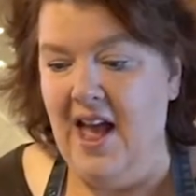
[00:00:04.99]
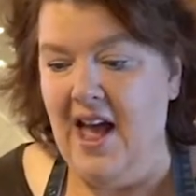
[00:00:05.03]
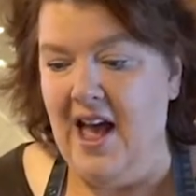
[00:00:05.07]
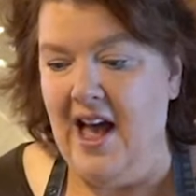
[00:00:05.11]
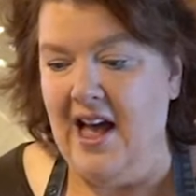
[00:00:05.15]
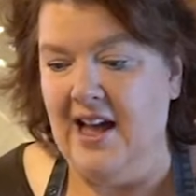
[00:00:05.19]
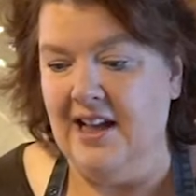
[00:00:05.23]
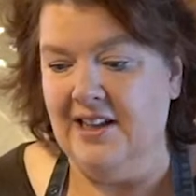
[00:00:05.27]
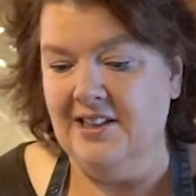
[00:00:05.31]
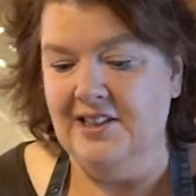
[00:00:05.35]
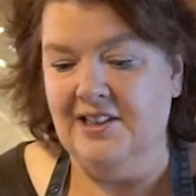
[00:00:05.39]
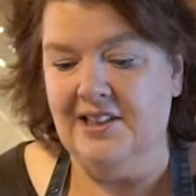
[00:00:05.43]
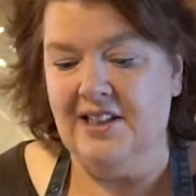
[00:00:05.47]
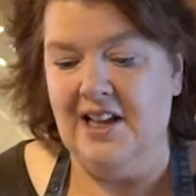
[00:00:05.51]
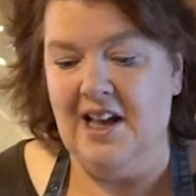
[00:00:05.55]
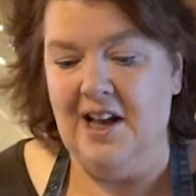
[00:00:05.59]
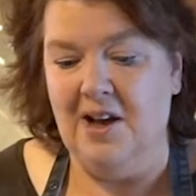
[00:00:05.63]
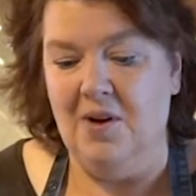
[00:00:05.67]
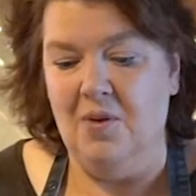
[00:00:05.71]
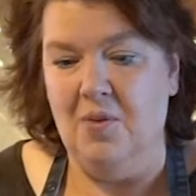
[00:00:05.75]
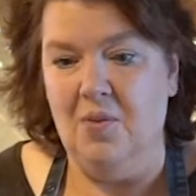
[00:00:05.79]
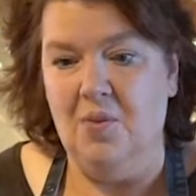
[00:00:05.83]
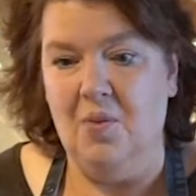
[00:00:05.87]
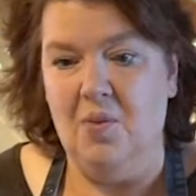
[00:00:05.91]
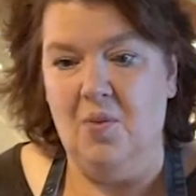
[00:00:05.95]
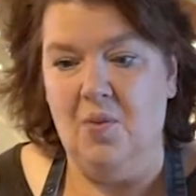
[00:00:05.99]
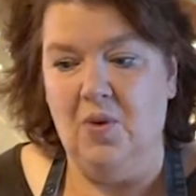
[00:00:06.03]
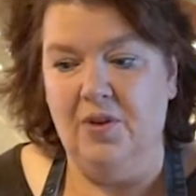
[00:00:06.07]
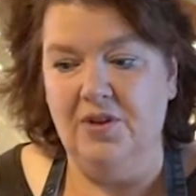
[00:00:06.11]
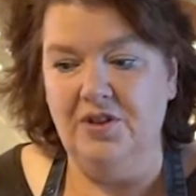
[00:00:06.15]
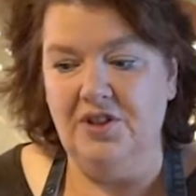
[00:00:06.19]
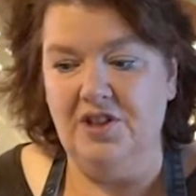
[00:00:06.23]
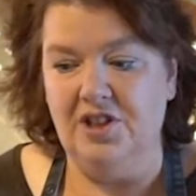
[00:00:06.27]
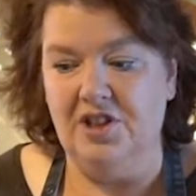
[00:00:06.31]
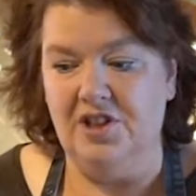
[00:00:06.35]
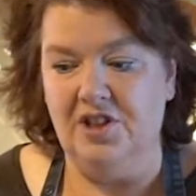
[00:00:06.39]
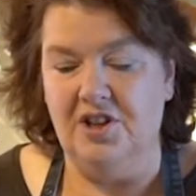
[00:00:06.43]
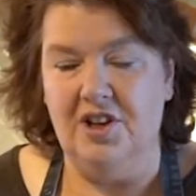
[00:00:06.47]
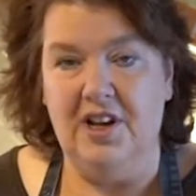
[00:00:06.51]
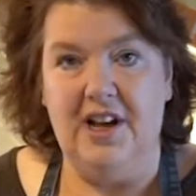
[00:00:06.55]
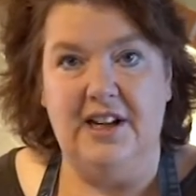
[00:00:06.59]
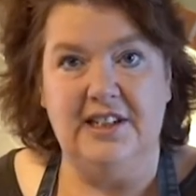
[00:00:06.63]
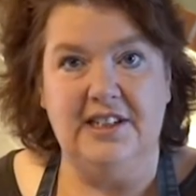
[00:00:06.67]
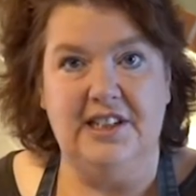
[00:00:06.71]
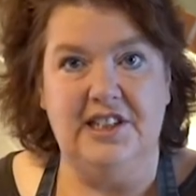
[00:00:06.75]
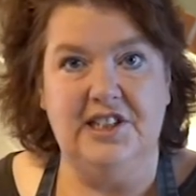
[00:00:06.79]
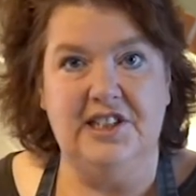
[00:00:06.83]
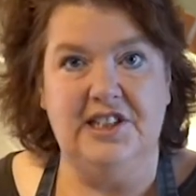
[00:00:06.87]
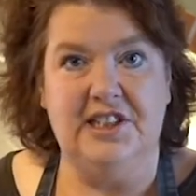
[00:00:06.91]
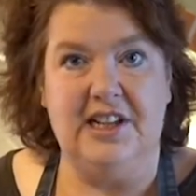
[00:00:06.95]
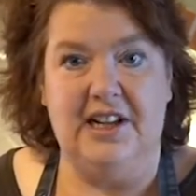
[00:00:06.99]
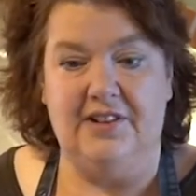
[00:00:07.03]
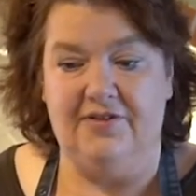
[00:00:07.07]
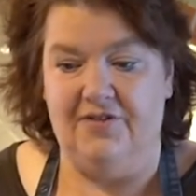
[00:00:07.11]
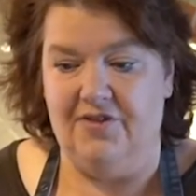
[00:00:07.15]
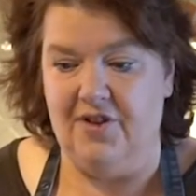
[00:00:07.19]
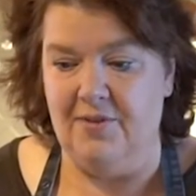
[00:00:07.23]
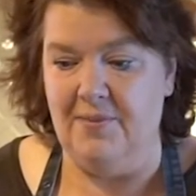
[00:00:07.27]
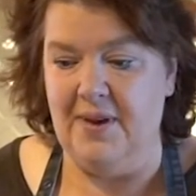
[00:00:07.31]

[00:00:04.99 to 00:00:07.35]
and I want to do a dish that for